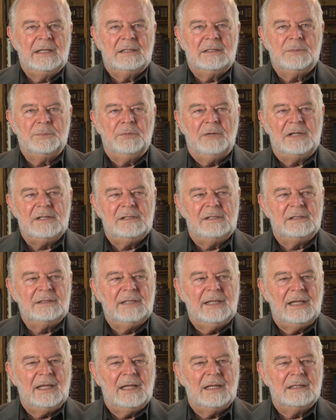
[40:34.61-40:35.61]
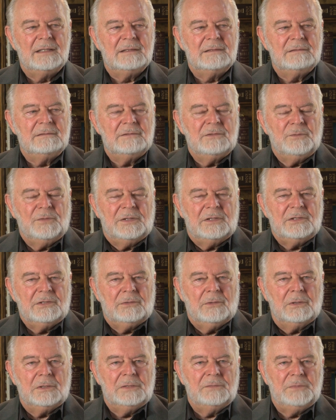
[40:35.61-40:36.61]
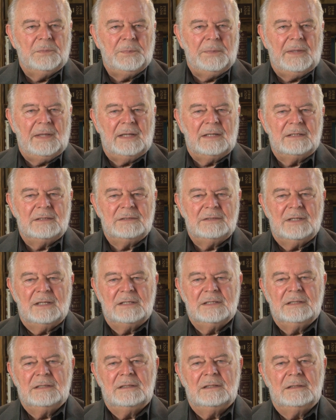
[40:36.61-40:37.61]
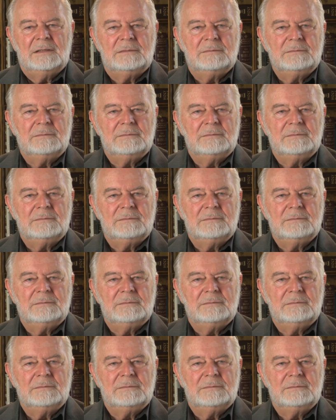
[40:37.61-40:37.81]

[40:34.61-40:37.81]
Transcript: The president can, with a stroke of a pen, just